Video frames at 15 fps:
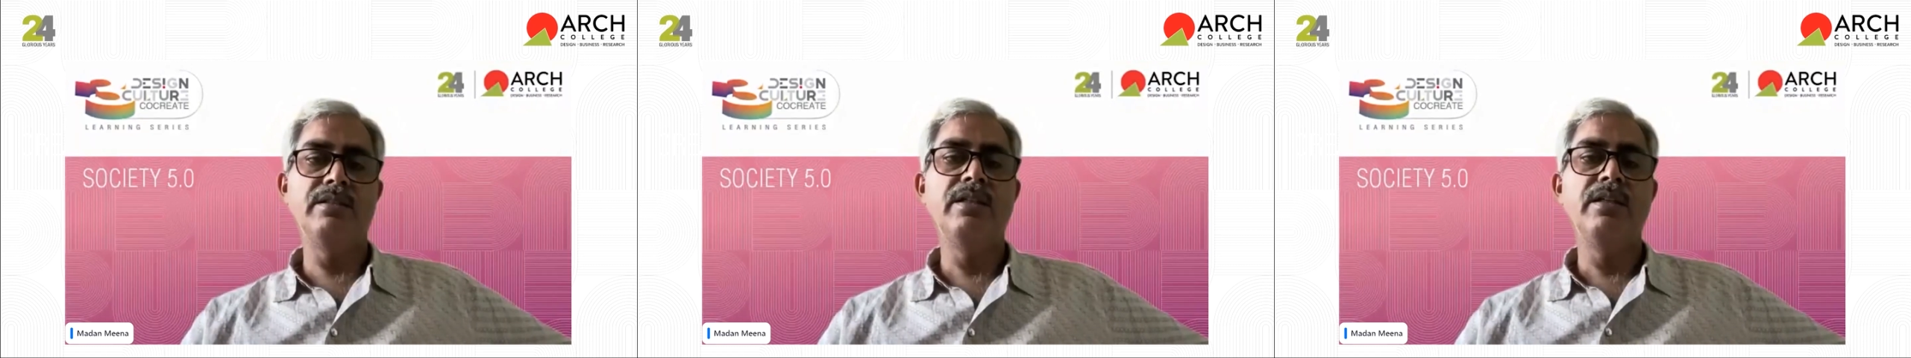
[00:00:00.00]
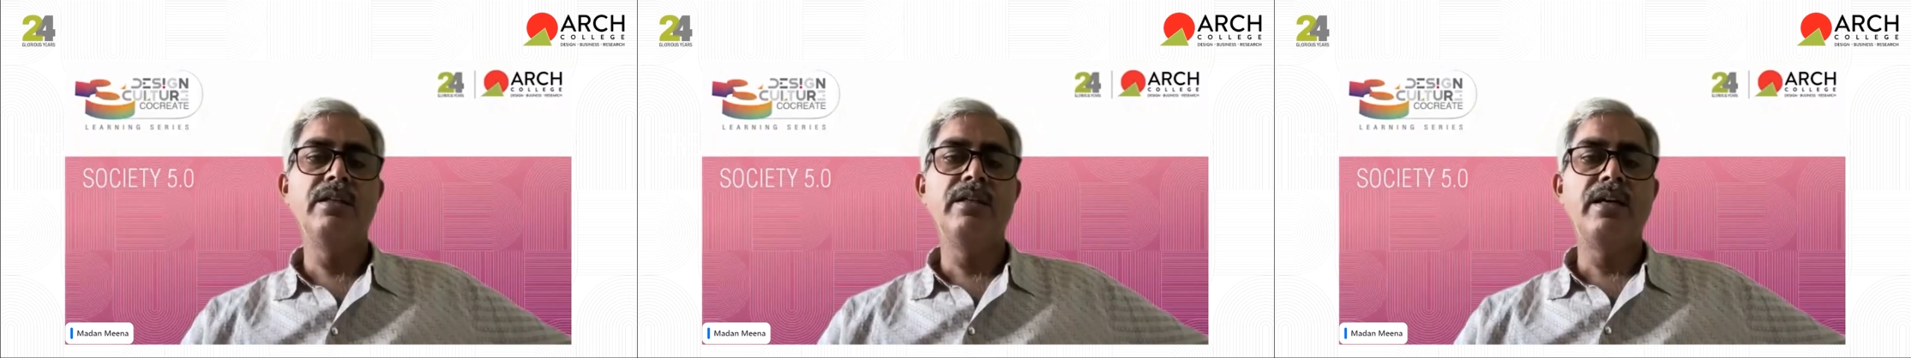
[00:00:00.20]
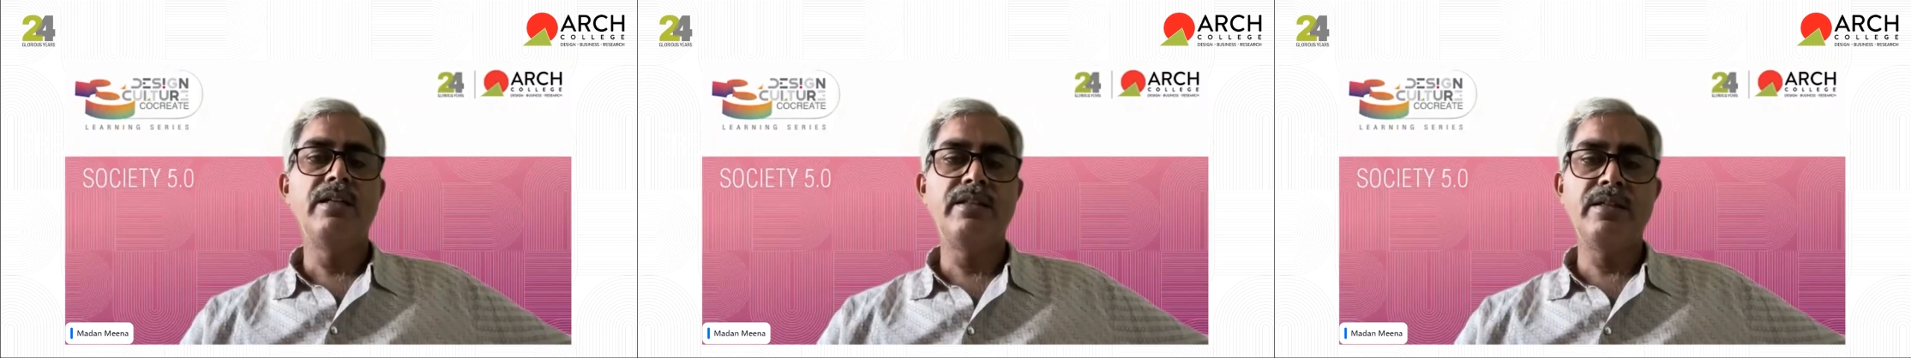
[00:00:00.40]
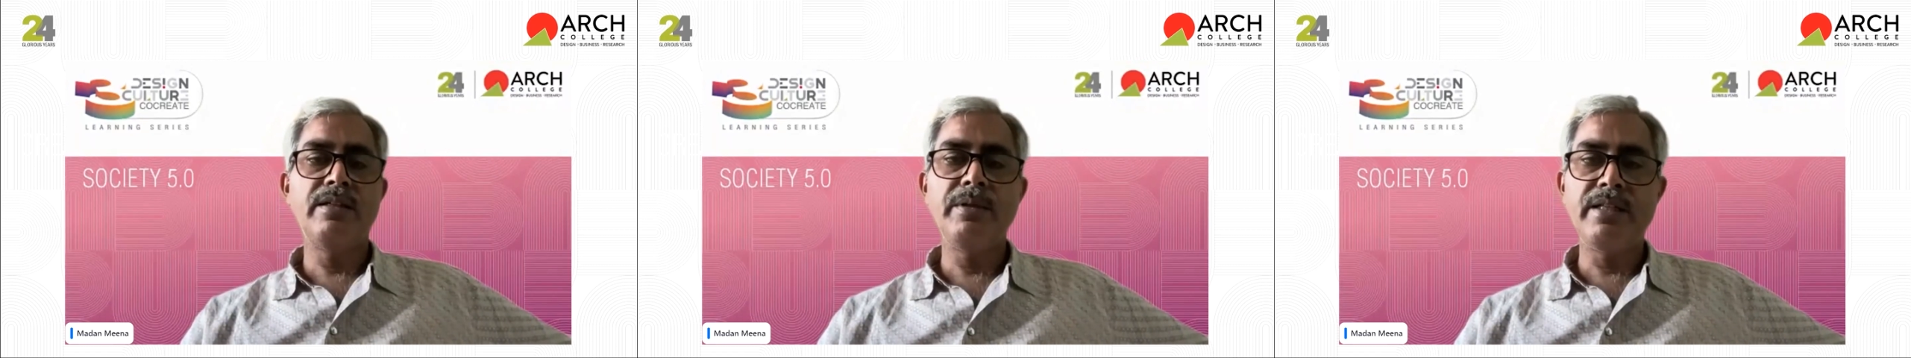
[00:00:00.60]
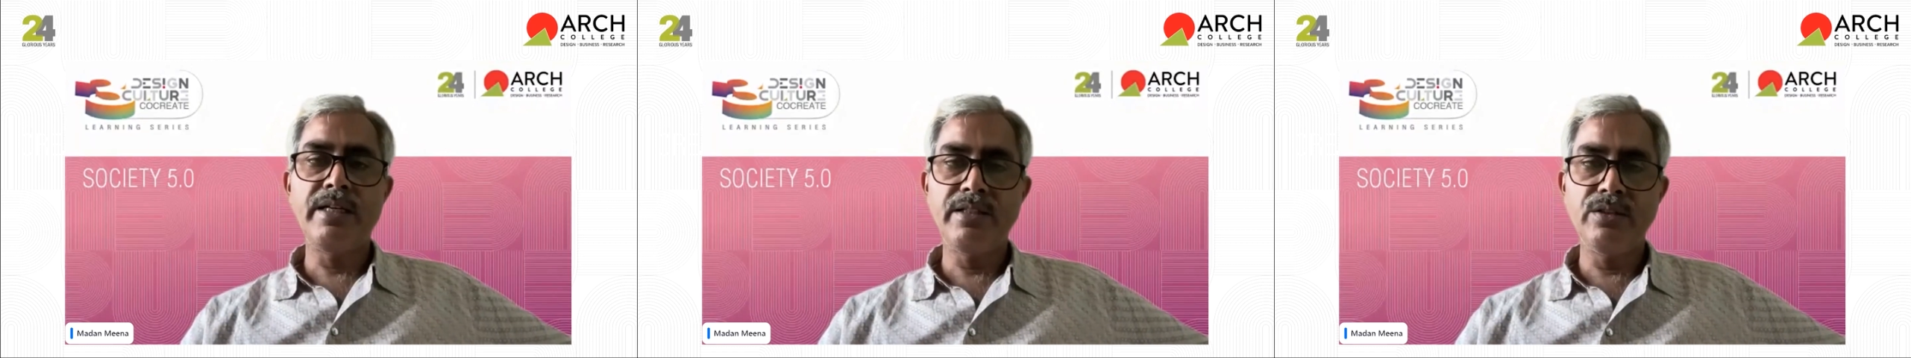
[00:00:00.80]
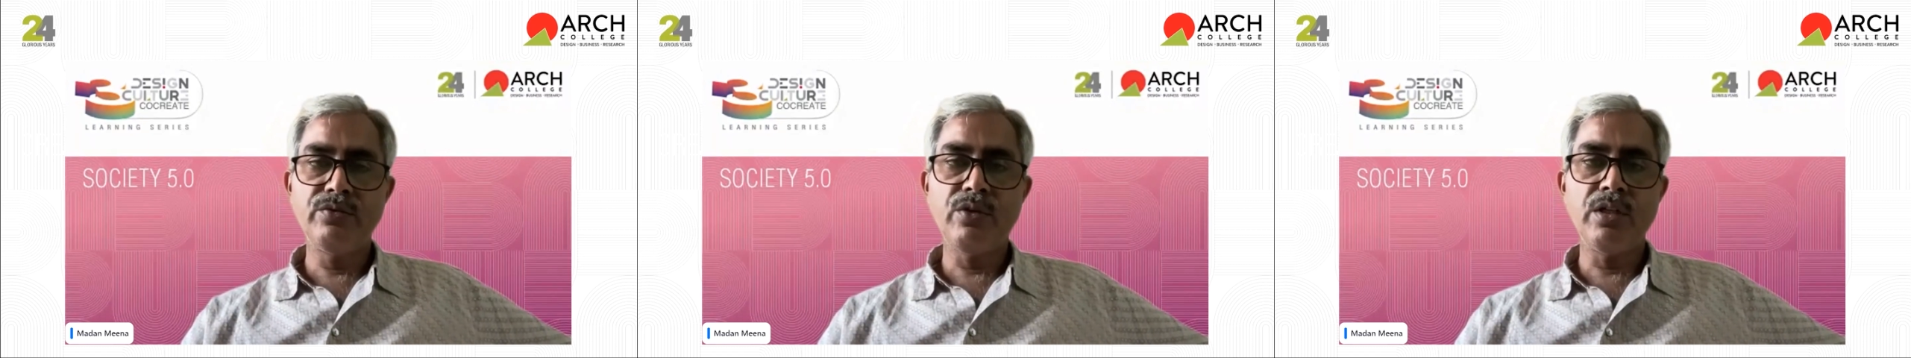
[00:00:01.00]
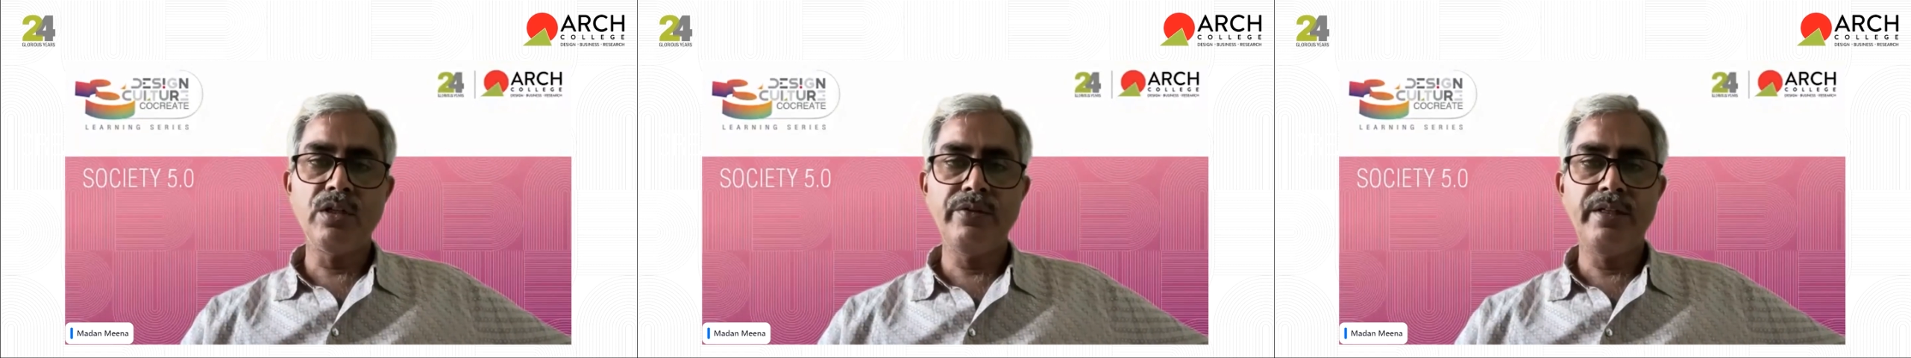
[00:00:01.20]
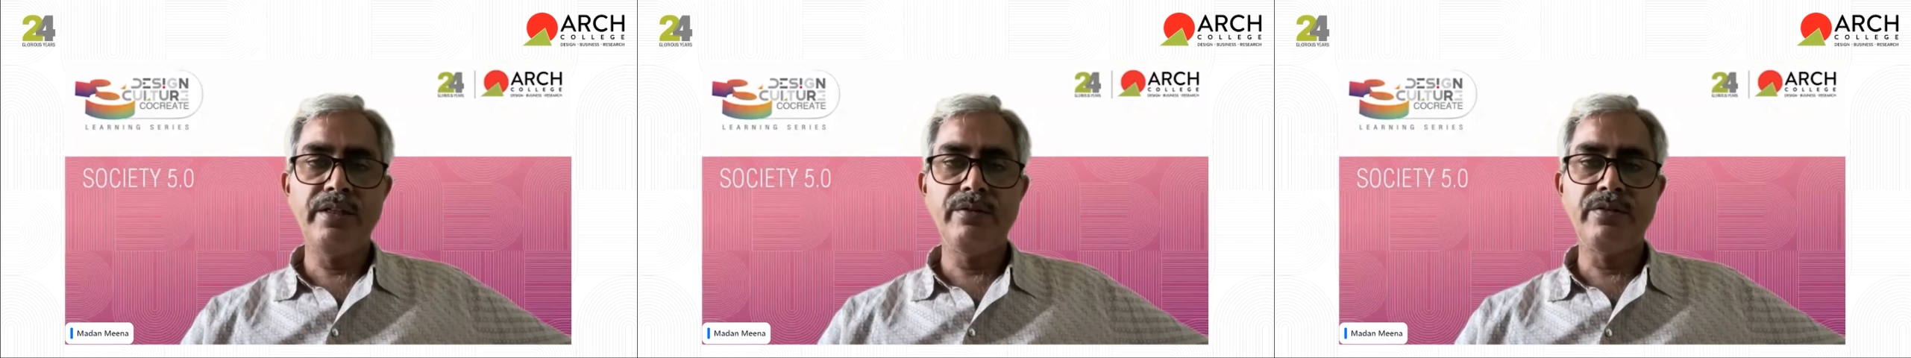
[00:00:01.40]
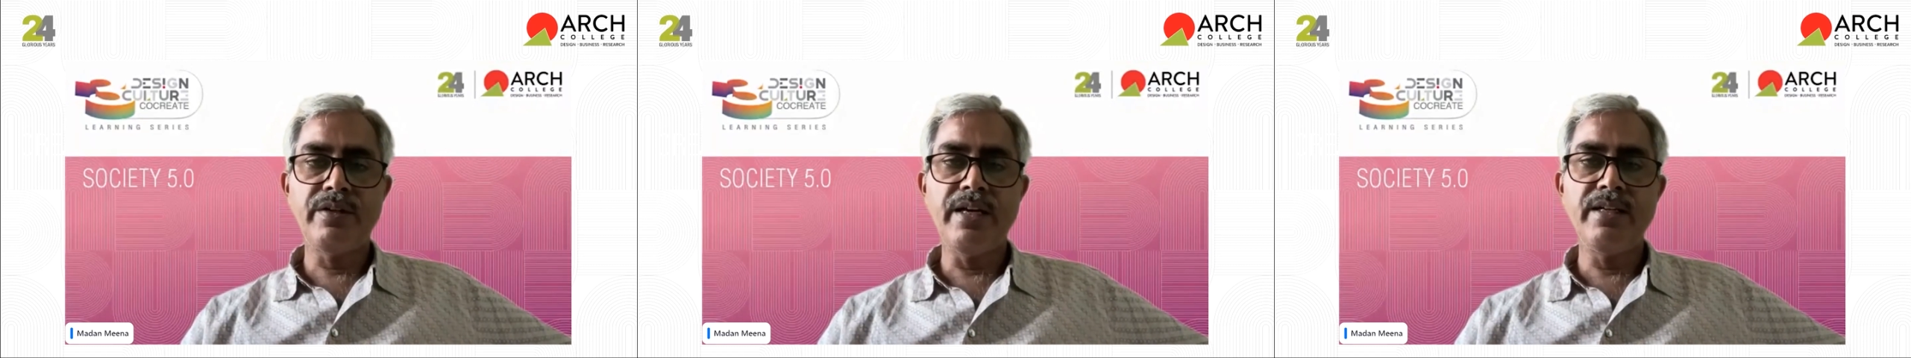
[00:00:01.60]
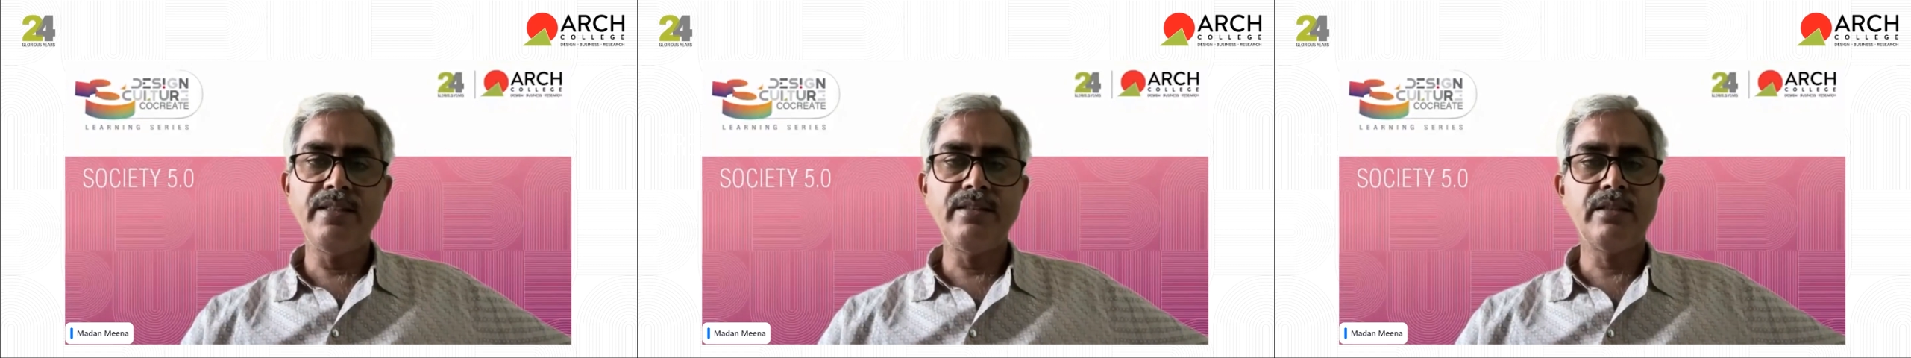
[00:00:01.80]
and that that is what we
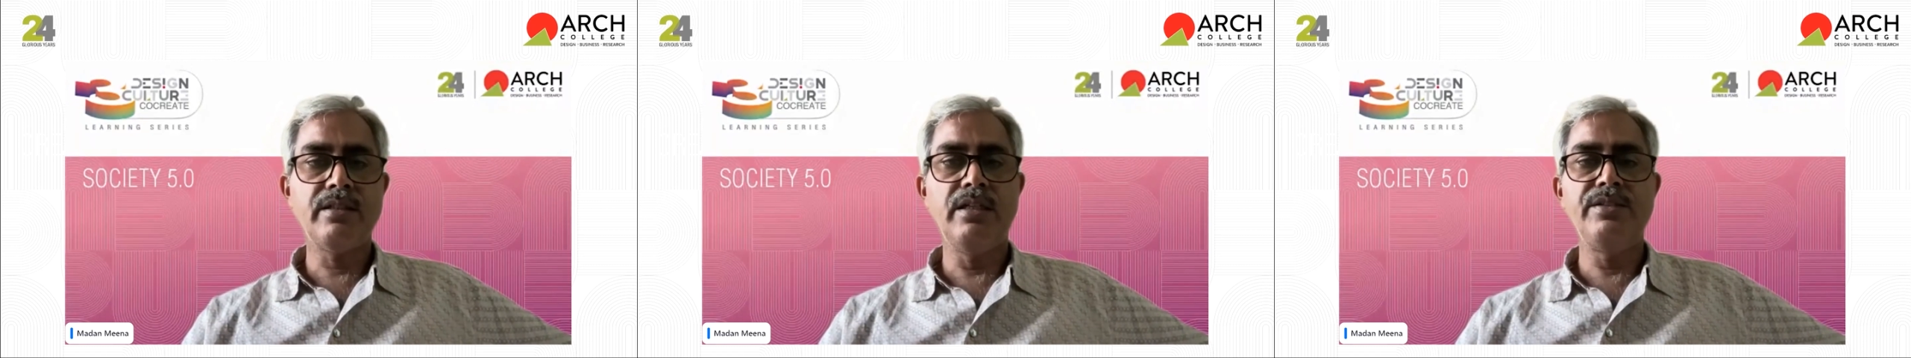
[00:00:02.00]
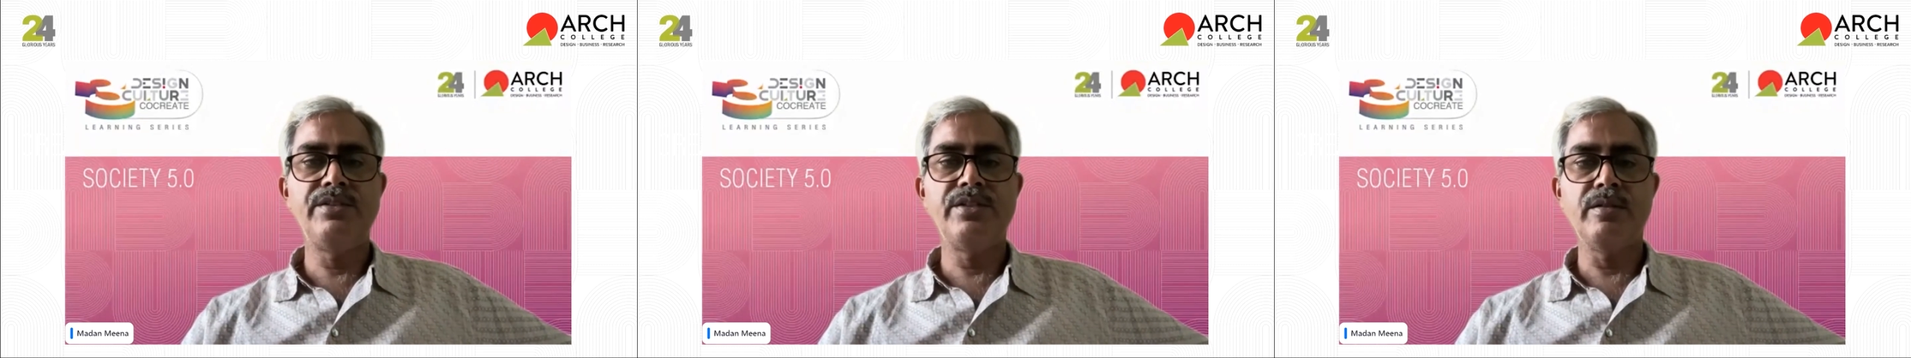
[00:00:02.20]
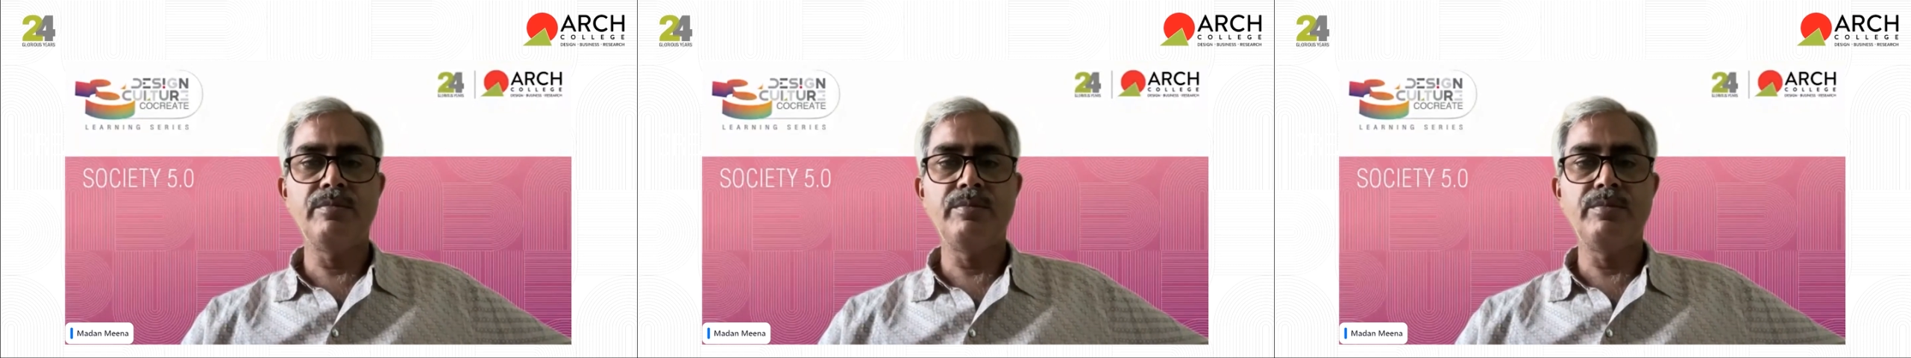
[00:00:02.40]
define as a culture